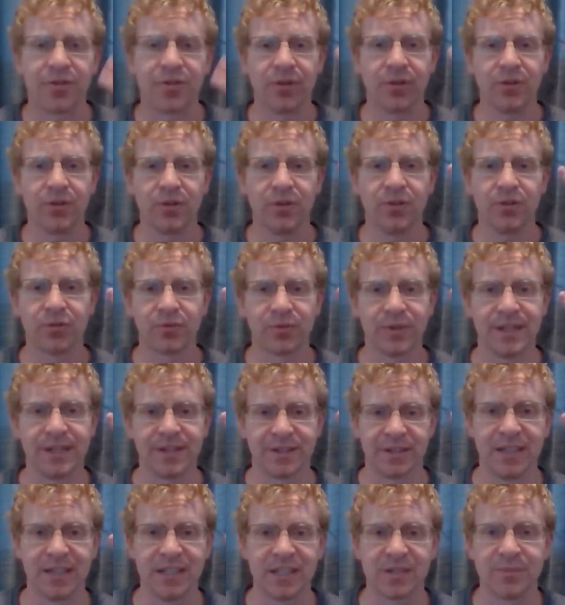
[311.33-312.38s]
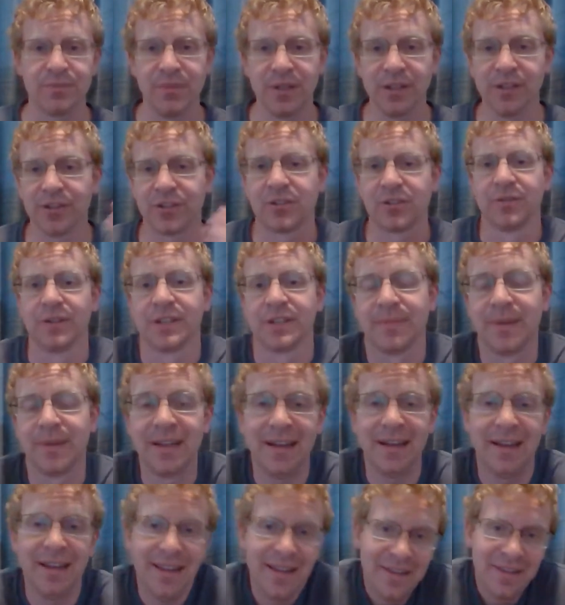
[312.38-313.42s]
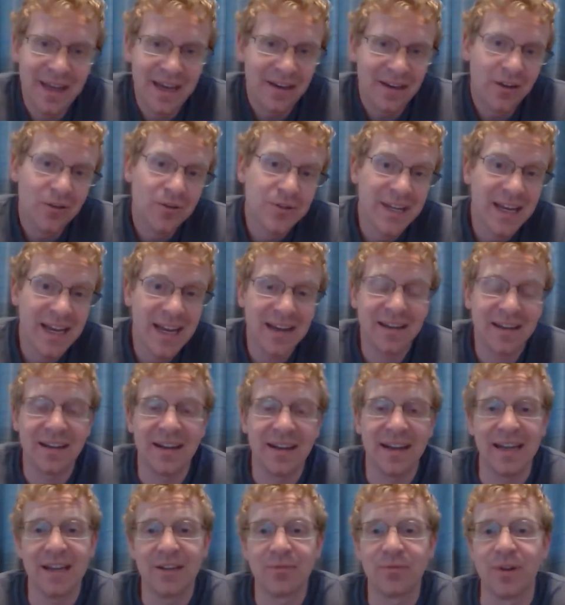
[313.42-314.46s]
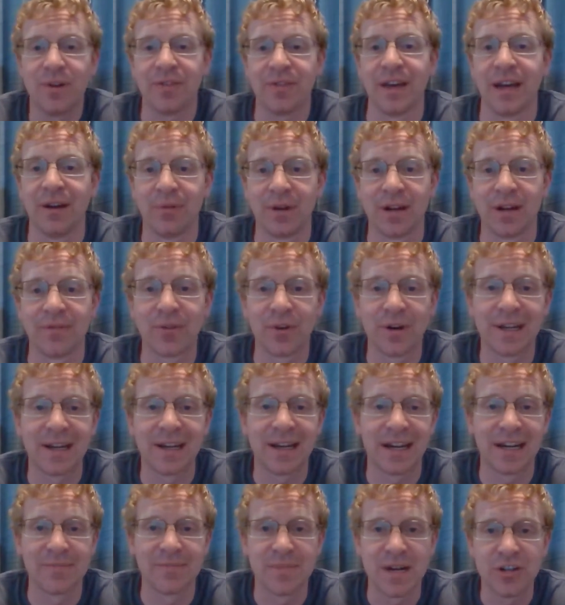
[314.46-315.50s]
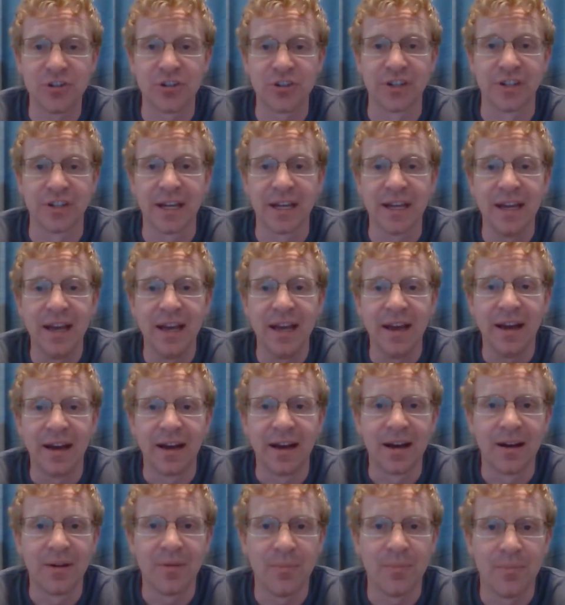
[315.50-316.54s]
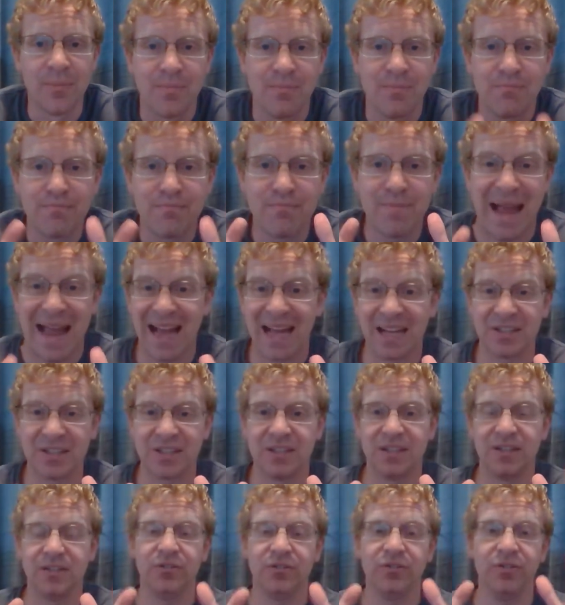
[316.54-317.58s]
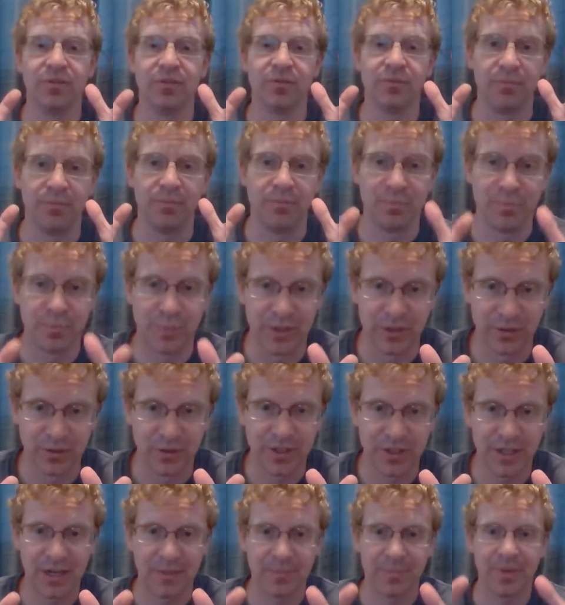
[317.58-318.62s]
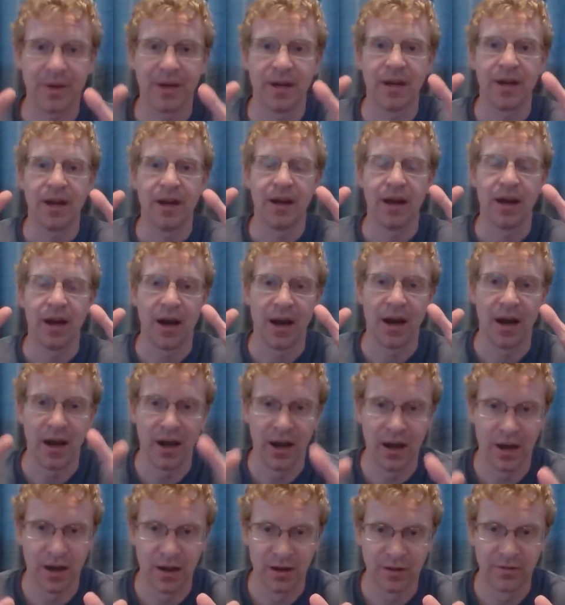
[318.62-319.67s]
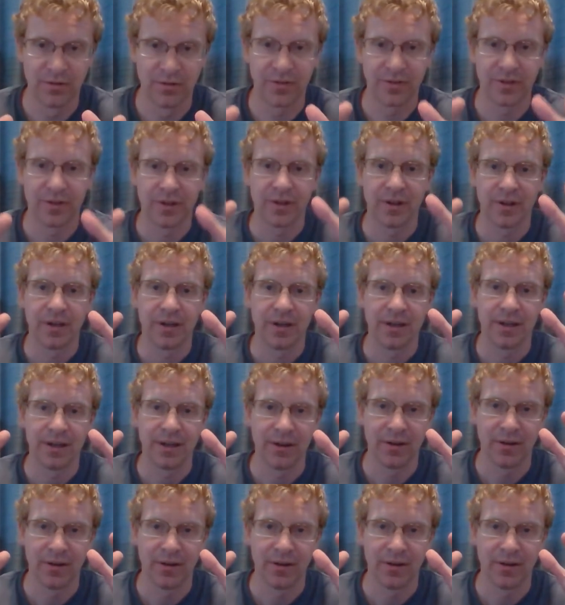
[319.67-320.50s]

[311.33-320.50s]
the third reason is militarism, and that goes hand in hand with that, what I've already kind of mentioned. Massive buildup of